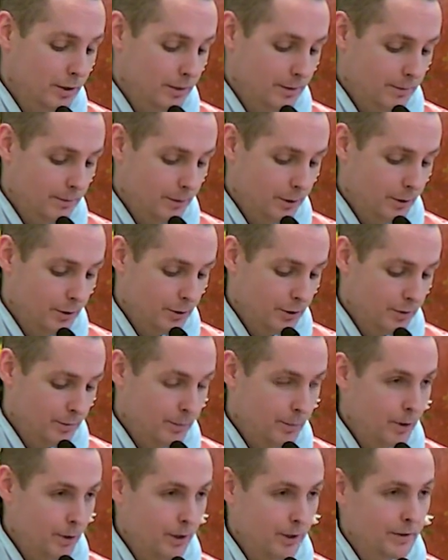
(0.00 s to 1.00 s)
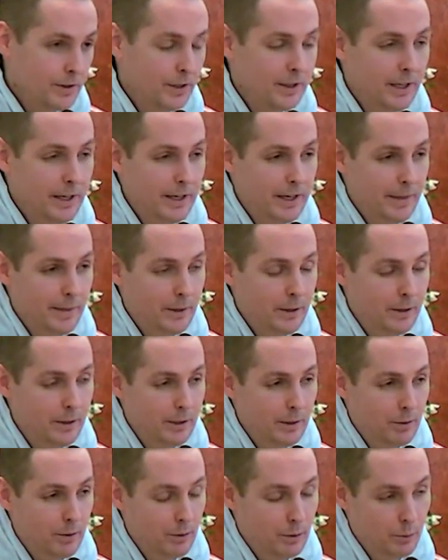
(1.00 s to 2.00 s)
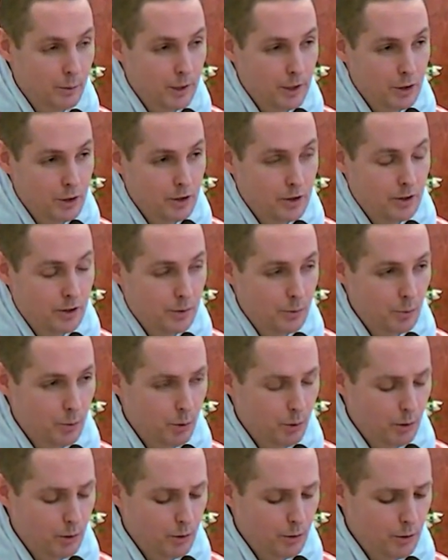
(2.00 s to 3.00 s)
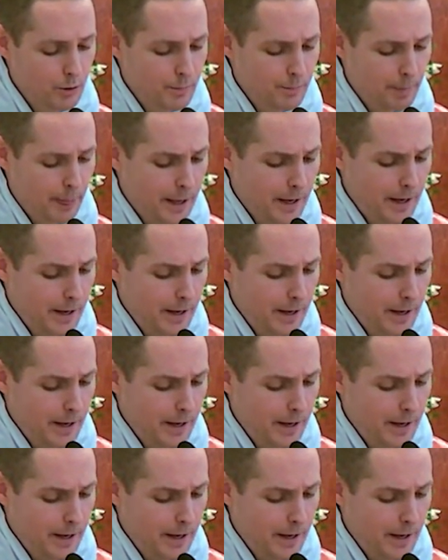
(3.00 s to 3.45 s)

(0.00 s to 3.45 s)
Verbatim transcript: in the first book, The Lion, the Witch, and the Wardrobe.